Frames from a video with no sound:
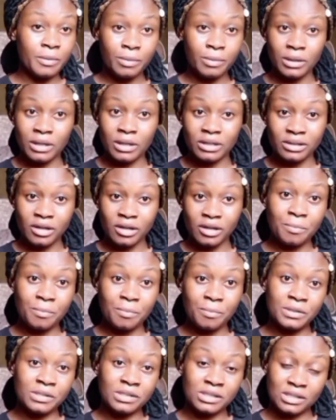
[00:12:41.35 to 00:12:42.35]
People are
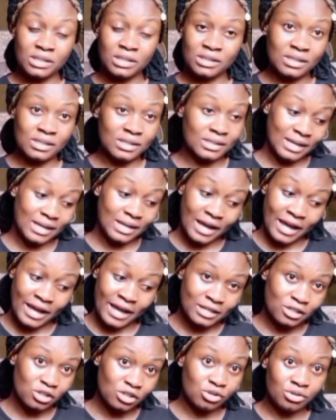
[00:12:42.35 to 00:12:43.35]
therapists in
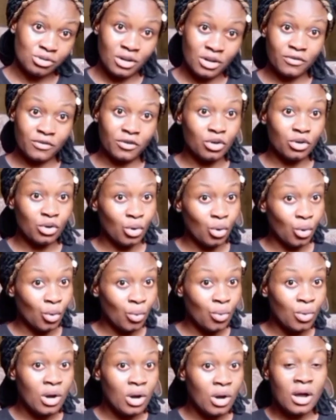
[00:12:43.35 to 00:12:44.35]
disguise, you never
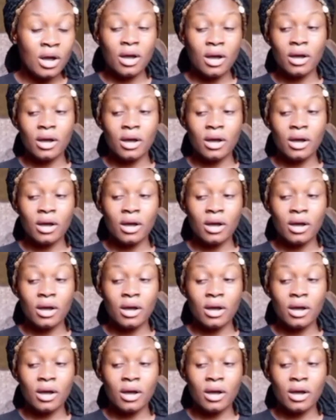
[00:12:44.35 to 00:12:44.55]
know.